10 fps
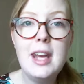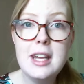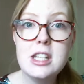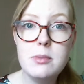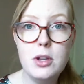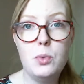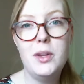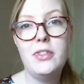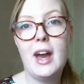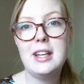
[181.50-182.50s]
intimate
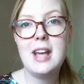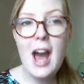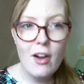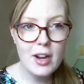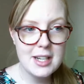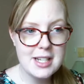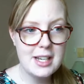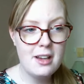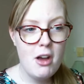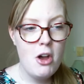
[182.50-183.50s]
with that character,